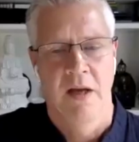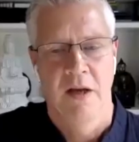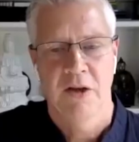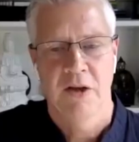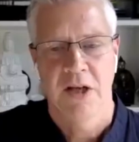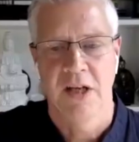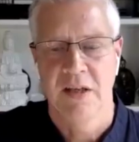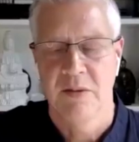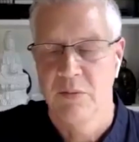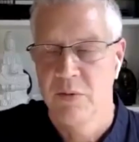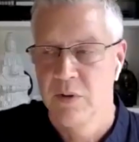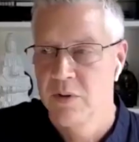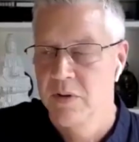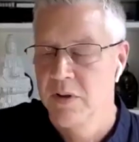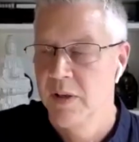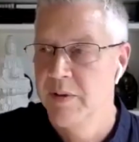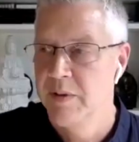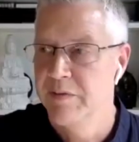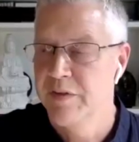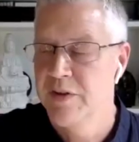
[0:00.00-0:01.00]
Okay,
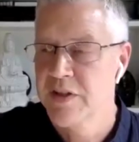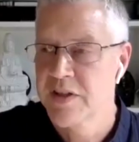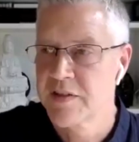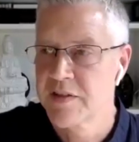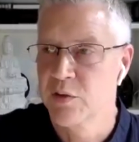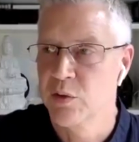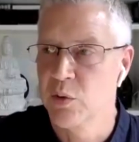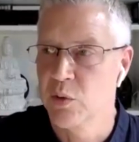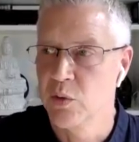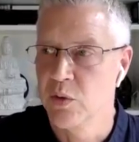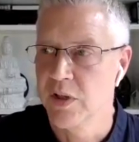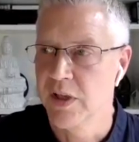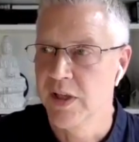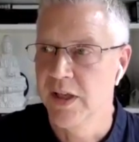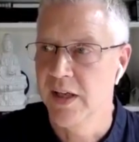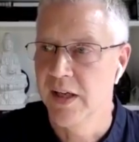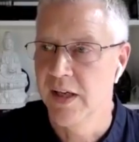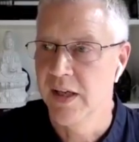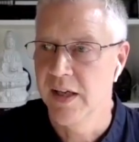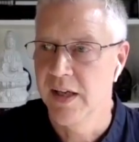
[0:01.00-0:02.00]
well, I mean, first of all,
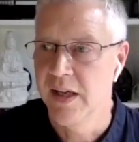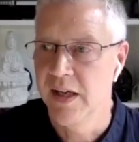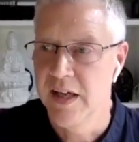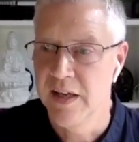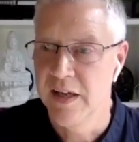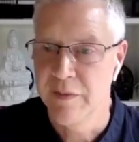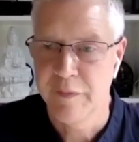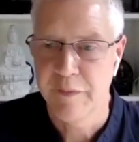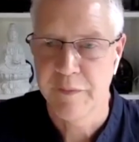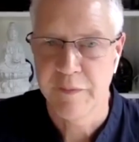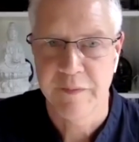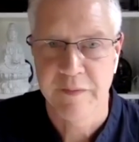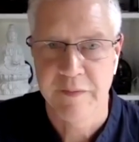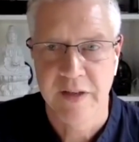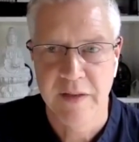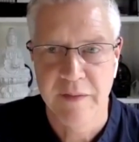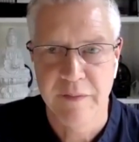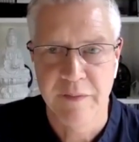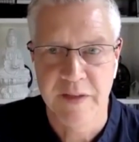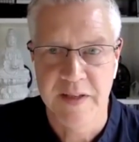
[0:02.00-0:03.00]
if
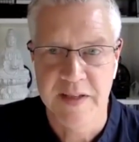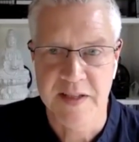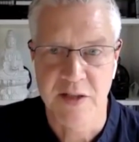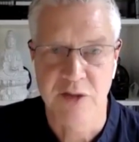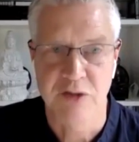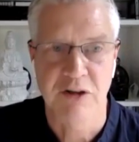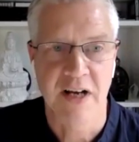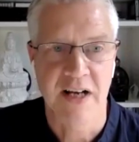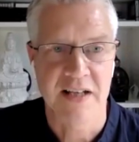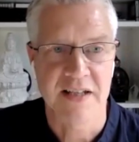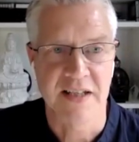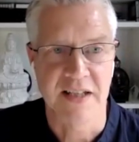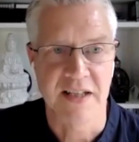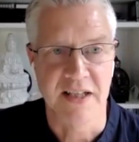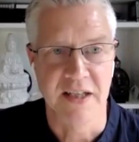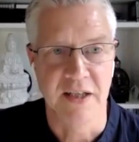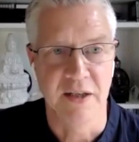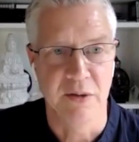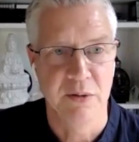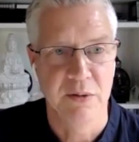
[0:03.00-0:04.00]
it's
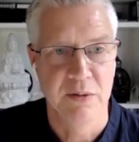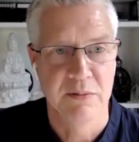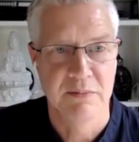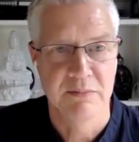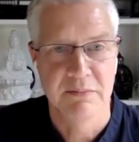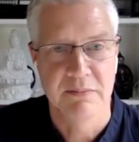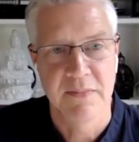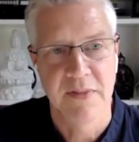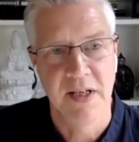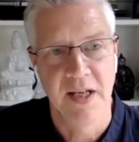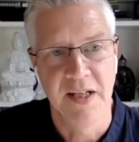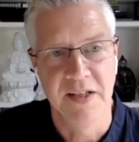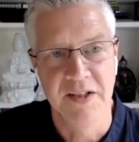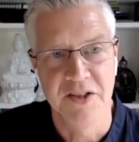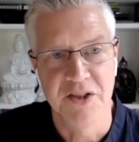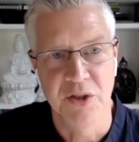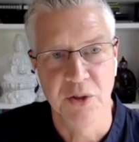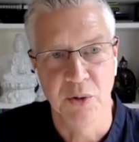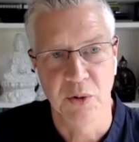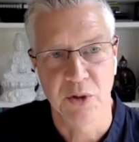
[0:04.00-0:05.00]
attracting you
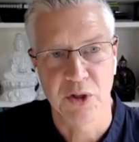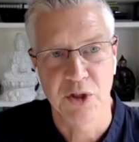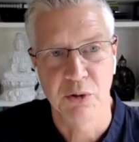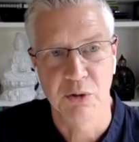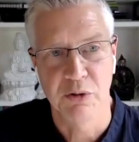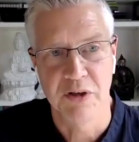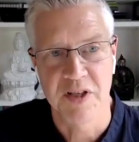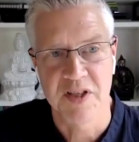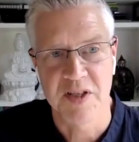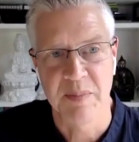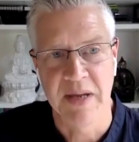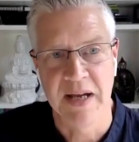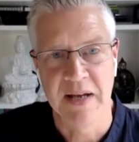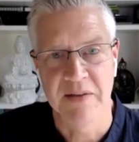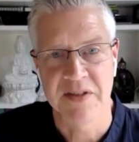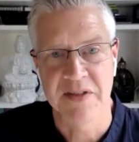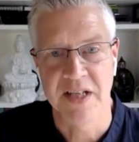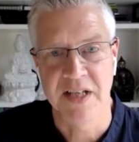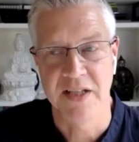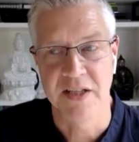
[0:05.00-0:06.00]
and you're curious
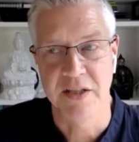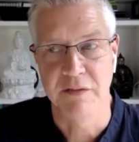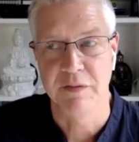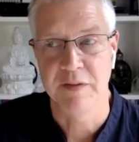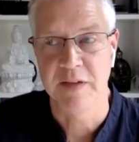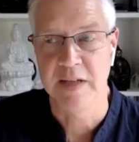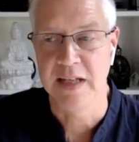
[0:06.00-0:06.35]
about it and you're